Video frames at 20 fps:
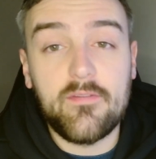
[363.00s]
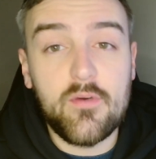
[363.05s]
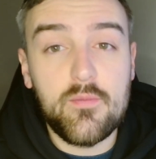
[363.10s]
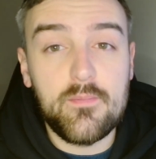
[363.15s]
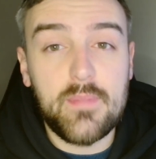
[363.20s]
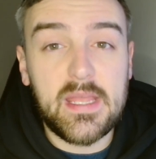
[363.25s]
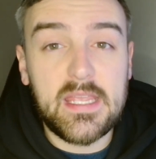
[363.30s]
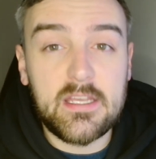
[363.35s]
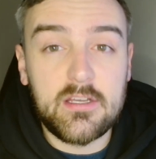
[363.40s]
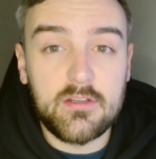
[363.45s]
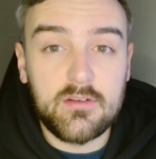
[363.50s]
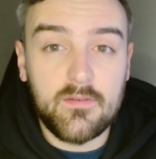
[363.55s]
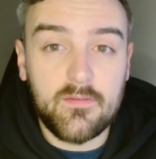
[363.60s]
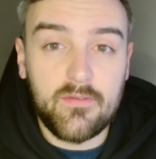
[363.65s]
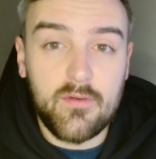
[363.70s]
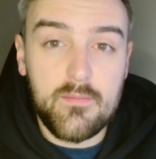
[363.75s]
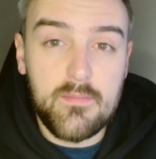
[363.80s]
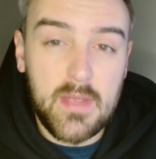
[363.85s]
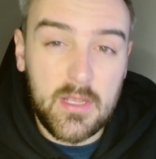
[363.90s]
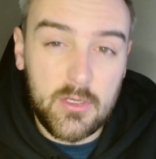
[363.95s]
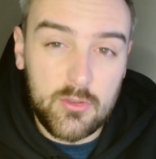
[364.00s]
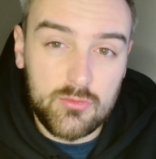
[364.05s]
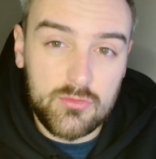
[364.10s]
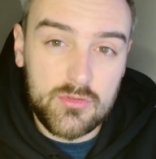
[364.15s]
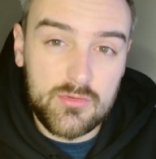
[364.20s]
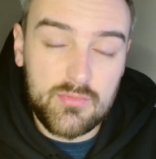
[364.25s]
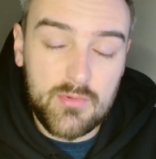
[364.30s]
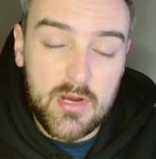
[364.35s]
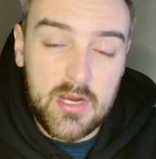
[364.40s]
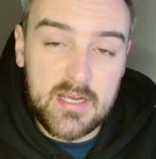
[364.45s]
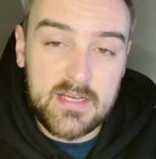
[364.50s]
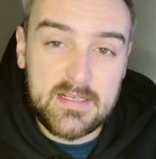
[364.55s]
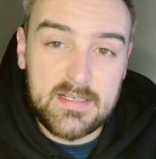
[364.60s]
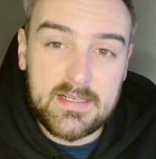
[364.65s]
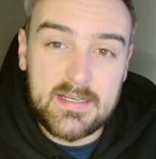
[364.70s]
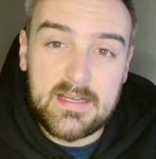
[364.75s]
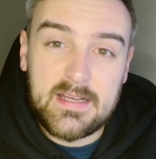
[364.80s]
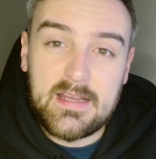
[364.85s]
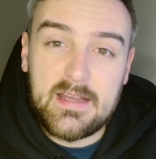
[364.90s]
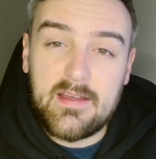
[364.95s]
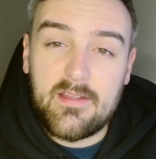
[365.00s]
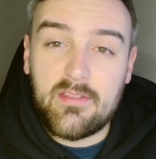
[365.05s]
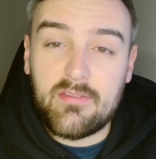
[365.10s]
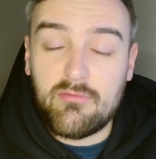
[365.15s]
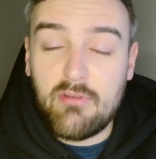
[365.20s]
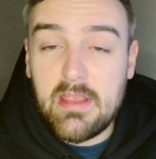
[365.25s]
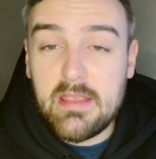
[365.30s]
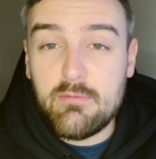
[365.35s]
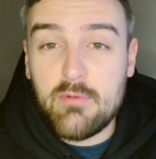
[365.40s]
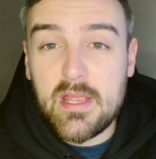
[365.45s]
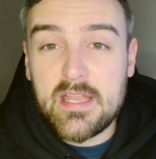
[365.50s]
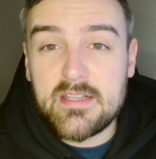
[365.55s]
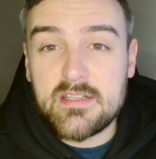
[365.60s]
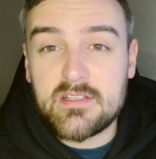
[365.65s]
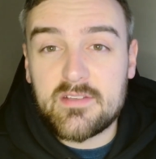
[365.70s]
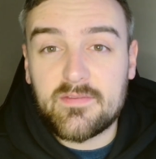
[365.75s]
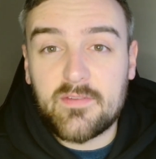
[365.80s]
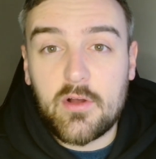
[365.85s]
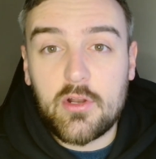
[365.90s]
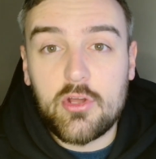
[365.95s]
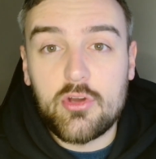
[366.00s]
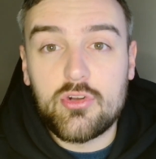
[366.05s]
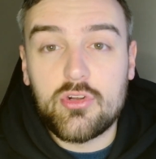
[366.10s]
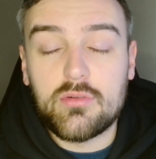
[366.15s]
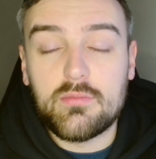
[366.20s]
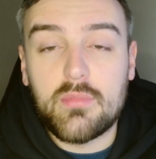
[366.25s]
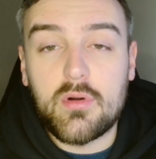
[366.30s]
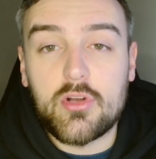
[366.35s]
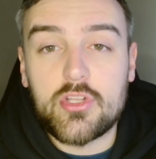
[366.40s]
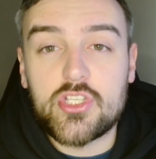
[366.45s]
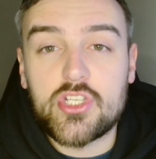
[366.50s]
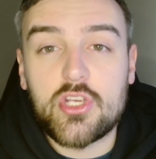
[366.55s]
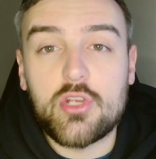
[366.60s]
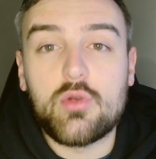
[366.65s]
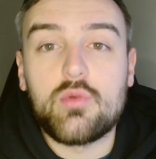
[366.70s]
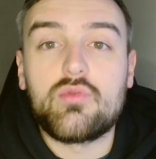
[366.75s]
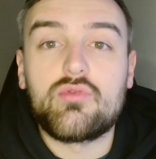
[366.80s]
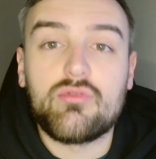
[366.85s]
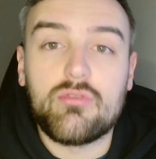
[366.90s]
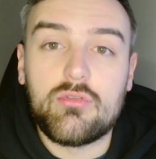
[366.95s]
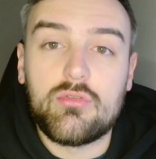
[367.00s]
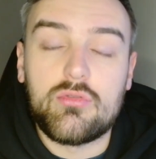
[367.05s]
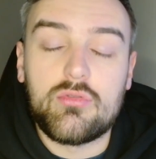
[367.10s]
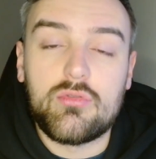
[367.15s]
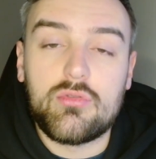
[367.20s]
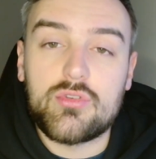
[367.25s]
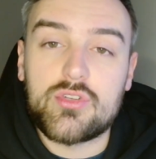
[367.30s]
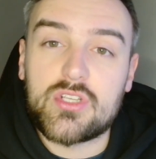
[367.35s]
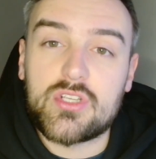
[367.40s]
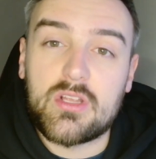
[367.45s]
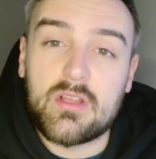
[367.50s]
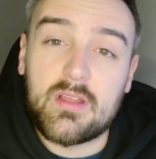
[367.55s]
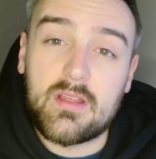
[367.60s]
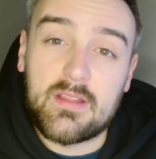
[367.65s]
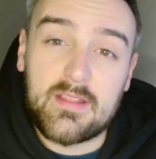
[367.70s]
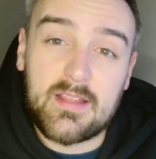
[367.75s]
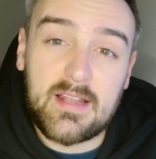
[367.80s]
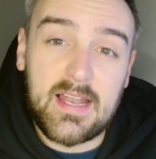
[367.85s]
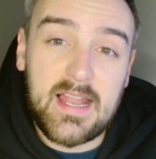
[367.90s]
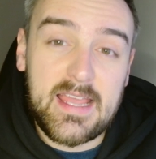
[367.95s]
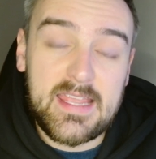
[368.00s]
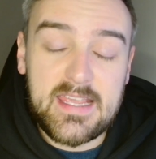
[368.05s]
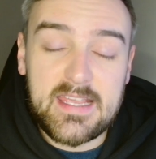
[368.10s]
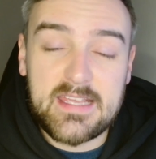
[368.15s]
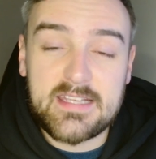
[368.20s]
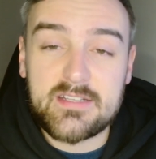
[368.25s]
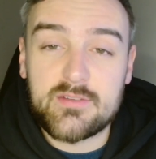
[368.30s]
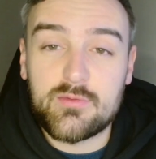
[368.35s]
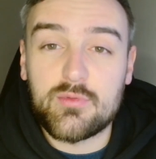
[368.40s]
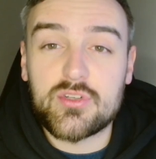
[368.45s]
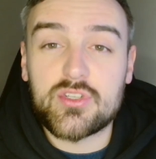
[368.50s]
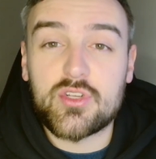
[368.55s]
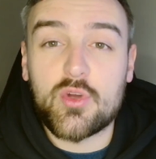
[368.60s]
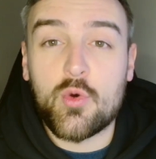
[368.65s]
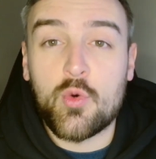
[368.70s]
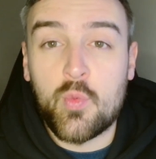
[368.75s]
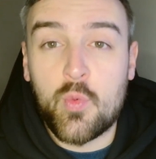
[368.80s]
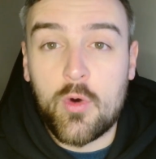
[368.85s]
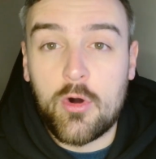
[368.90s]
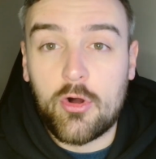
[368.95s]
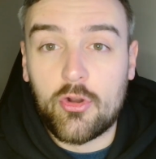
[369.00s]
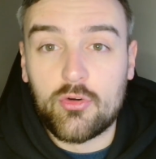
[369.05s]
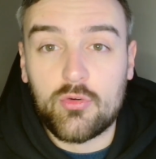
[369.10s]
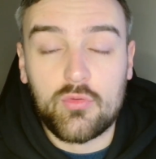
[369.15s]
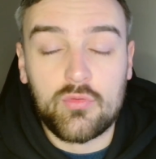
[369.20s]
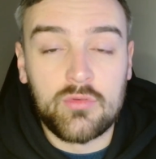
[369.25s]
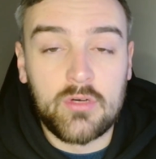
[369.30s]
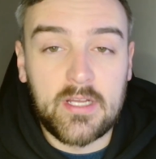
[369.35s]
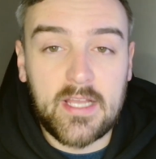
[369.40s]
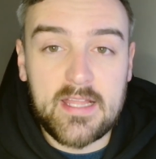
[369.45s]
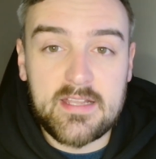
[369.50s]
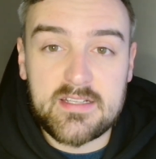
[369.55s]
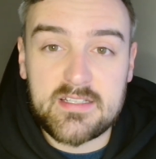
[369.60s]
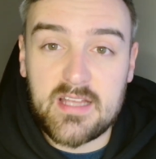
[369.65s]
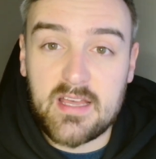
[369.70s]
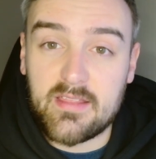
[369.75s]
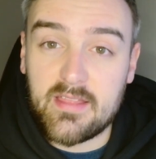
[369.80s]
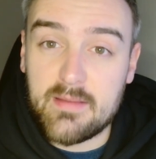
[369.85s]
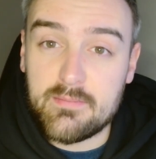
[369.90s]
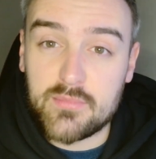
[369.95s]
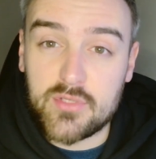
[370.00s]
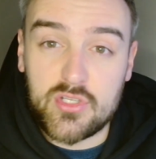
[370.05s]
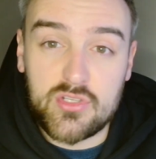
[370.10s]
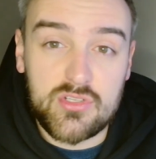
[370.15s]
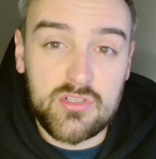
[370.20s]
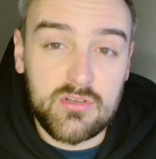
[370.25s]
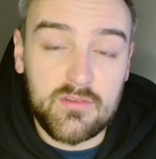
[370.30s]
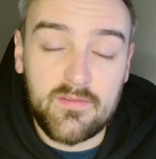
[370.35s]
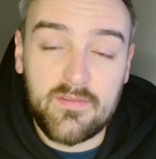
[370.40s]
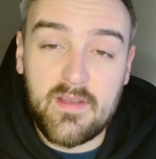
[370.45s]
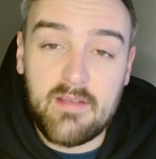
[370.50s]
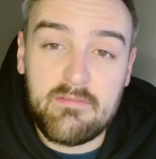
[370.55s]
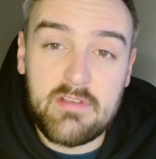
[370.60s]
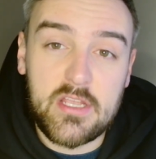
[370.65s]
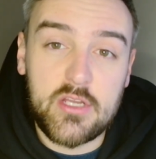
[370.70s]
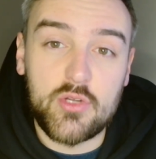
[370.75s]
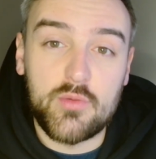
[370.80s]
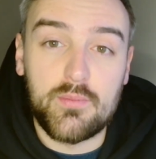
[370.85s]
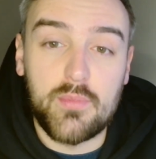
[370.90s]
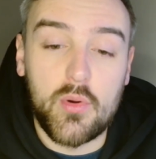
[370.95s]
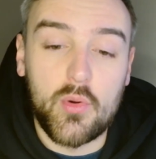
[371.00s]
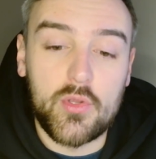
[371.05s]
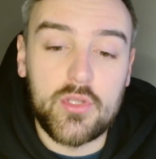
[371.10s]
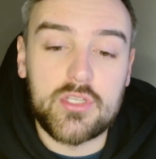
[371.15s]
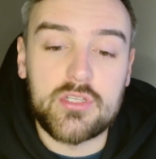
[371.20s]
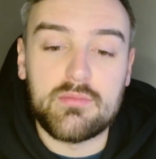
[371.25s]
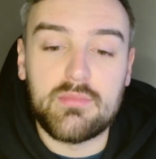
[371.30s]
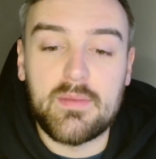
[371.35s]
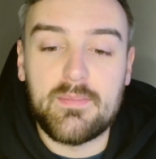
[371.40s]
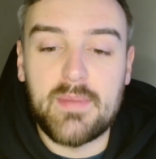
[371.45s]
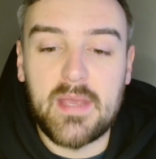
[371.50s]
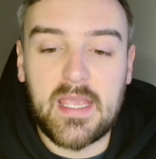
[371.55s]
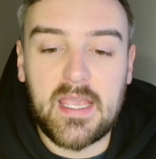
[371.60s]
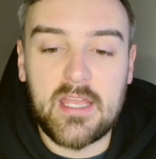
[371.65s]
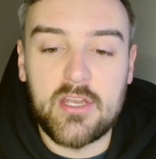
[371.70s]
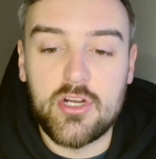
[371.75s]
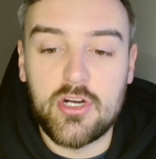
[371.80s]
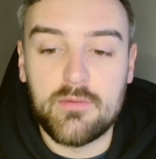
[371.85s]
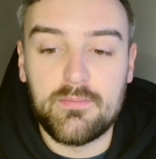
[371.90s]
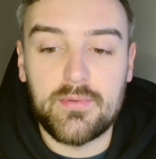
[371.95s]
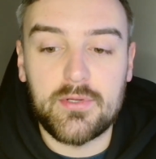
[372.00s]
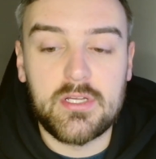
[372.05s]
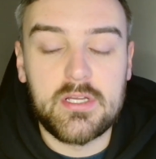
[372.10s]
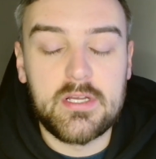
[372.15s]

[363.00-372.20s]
unbeaten for Middlesbrough. 3 wins followed up by 2 draws. The latest was a 1-1 against Southampton, so a very good point to be picking up.